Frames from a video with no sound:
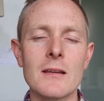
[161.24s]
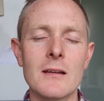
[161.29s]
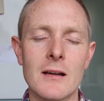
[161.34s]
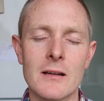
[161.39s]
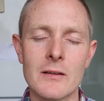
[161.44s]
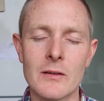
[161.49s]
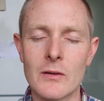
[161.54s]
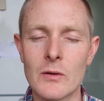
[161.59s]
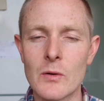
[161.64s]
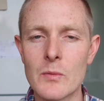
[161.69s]

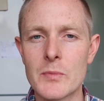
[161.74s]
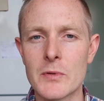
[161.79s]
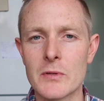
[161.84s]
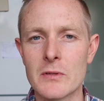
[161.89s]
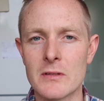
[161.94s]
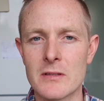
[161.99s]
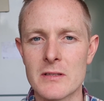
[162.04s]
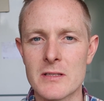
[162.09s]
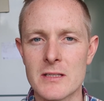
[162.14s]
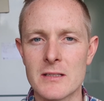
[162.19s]
I hope
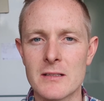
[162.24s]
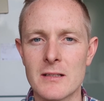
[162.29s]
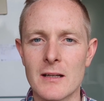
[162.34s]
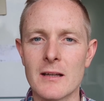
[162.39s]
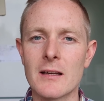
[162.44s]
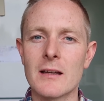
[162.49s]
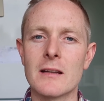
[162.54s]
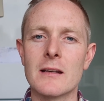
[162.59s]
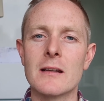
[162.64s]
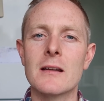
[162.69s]
you'll listen
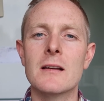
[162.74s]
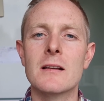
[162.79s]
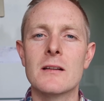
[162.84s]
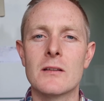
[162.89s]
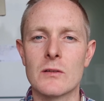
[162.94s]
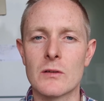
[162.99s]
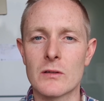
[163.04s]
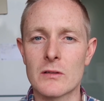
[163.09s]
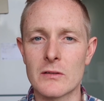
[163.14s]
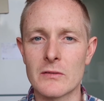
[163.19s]
and
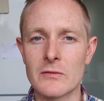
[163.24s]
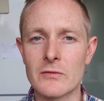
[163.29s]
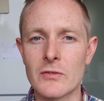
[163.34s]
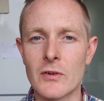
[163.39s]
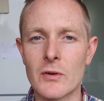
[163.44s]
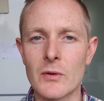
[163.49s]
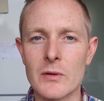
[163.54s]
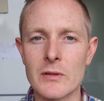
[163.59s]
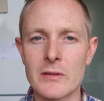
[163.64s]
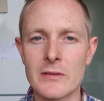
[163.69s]
looking
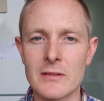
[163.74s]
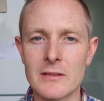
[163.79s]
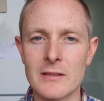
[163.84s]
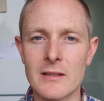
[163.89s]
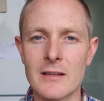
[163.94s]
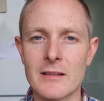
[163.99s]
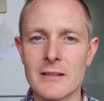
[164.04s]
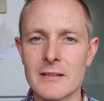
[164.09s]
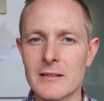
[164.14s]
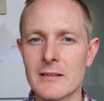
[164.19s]
forward to
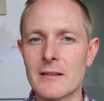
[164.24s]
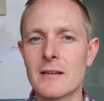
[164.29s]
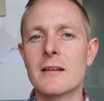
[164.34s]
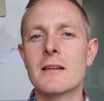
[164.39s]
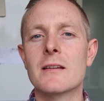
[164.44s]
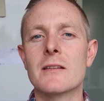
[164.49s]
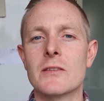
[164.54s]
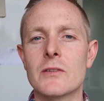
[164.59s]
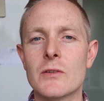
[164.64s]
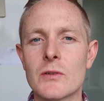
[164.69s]
getting
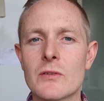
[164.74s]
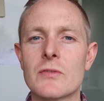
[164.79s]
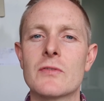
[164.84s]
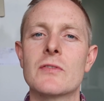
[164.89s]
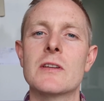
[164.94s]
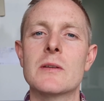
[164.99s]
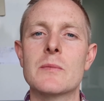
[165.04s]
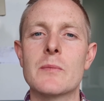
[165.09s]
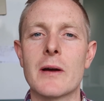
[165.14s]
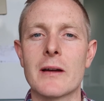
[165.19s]
your
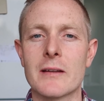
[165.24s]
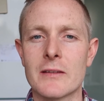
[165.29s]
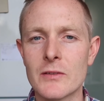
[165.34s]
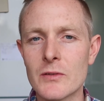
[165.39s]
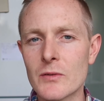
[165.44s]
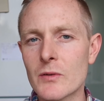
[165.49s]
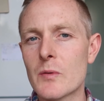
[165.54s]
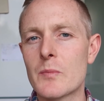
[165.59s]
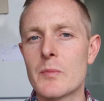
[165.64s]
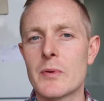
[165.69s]
feedback,
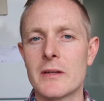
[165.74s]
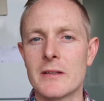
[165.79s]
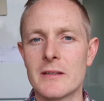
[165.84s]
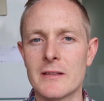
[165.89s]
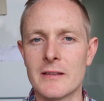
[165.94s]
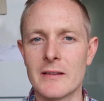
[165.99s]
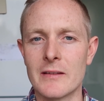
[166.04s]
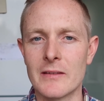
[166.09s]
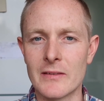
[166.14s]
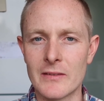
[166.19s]
your
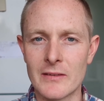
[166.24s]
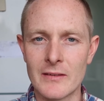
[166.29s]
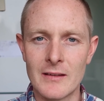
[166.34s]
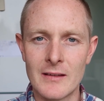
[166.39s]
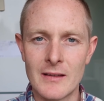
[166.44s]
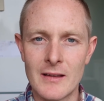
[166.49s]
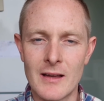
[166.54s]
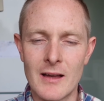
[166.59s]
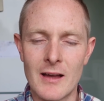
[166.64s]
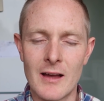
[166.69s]
opinions
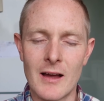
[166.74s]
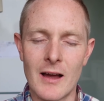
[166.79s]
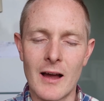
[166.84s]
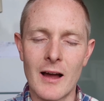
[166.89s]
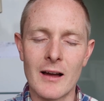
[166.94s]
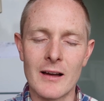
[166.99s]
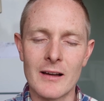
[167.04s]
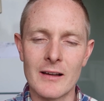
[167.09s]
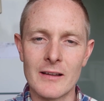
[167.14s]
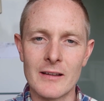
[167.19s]

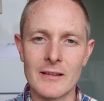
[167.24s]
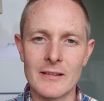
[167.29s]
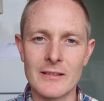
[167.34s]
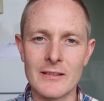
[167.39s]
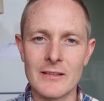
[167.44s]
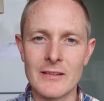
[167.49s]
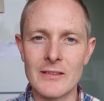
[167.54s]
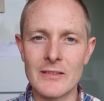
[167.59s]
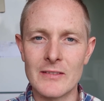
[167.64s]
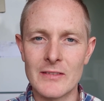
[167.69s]

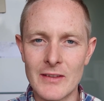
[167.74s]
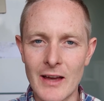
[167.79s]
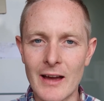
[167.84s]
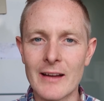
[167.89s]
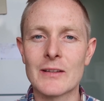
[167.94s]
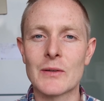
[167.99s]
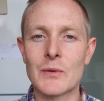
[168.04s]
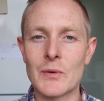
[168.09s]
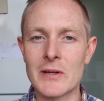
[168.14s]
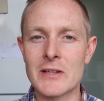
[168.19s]
on
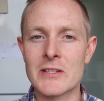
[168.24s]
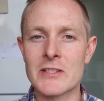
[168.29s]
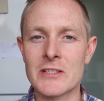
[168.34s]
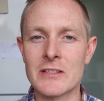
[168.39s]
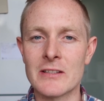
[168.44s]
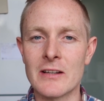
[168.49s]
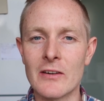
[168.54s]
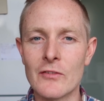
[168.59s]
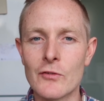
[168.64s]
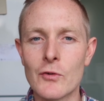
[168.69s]
that
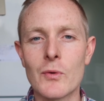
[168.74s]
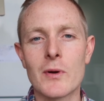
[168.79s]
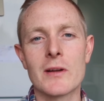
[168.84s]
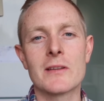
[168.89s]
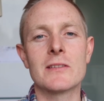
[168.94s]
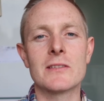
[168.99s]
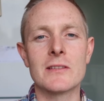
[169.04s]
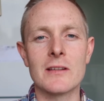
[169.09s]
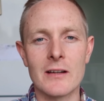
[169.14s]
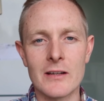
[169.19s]
question of
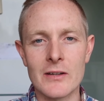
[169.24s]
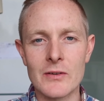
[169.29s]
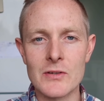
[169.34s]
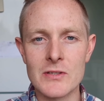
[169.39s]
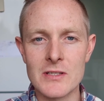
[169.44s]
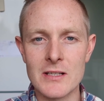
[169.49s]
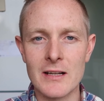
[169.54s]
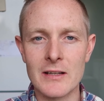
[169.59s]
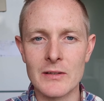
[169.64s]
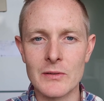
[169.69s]
whether the
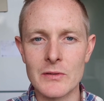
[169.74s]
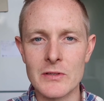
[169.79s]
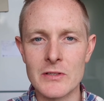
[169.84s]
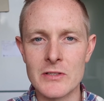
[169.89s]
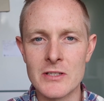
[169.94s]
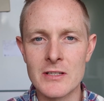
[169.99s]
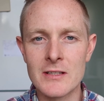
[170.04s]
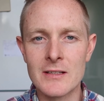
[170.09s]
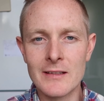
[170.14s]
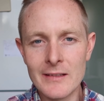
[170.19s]
Irish
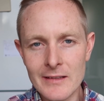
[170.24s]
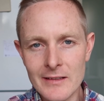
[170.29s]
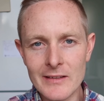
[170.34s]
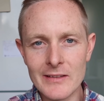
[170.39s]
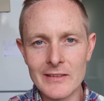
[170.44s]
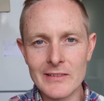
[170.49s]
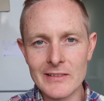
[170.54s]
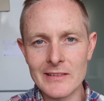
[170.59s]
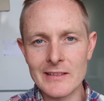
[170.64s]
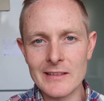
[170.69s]
language
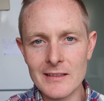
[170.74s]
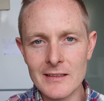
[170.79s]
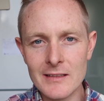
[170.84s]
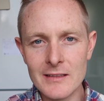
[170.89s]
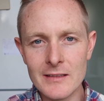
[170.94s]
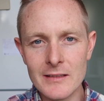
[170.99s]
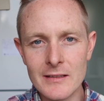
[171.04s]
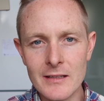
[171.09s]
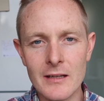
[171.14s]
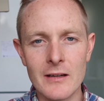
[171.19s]
is
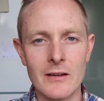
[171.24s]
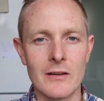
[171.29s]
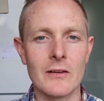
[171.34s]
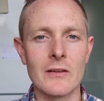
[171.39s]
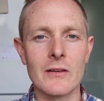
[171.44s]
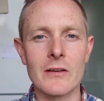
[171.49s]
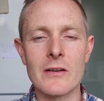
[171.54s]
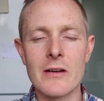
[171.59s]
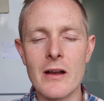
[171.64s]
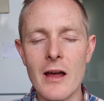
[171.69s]
indeed
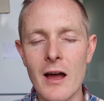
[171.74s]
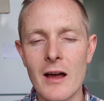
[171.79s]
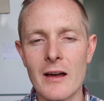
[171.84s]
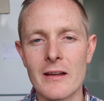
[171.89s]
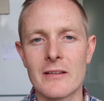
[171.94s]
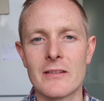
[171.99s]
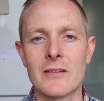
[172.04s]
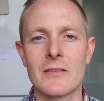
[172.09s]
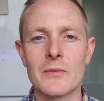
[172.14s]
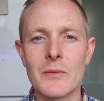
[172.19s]
or
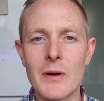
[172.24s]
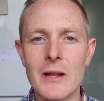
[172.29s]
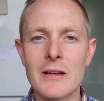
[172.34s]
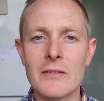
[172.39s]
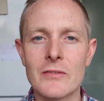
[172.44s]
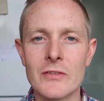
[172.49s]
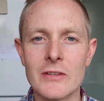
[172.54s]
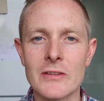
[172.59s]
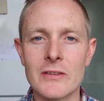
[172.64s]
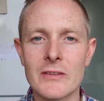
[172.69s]
not
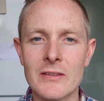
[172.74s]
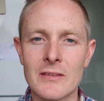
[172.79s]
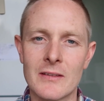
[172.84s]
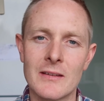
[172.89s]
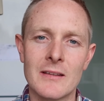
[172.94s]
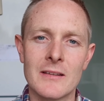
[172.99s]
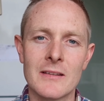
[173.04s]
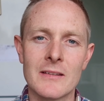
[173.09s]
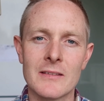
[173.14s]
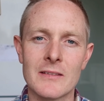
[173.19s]
relevant
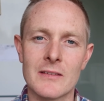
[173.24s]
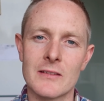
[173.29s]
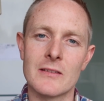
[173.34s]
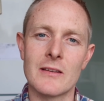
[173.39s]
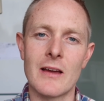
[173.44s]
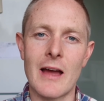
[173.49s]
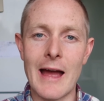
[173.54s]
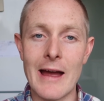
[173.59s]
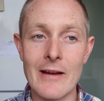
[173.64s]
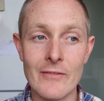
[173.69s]
to
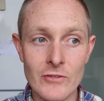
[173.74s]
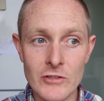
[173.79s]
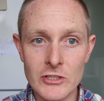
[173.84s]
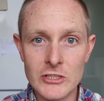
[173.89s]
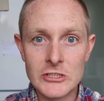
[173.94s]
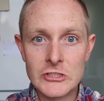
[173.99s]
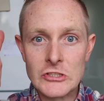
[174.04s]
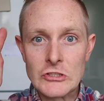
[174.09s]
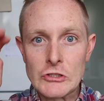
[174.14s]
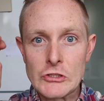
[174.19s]
the
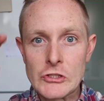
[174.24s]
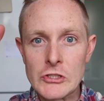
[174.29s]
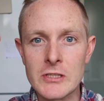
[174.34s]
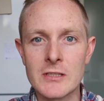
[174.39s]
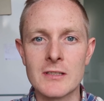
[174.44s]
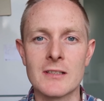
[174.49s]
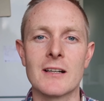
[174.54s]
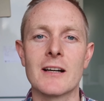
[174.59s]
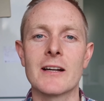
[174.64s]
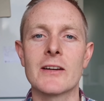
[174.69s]
average
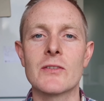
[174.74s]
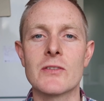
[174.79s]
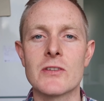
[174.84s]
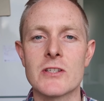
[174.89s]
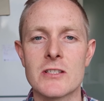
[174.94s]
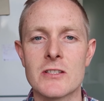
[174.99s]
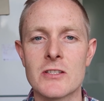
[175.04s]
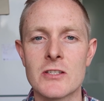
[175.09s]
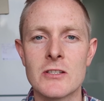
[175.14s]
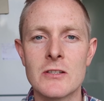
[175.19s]

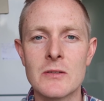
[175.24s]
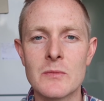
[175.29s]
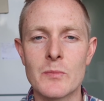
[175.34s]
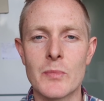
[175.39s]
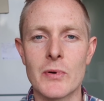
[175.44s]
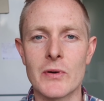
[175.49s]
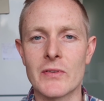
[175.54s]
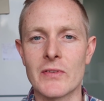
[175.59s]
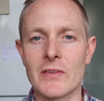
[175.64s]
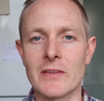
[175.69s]
Irish
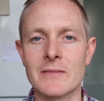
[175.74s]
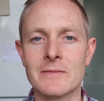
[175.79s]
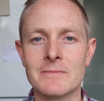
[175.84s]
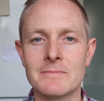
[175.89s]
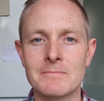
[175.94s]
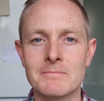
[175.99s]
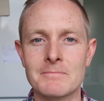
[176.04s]
person.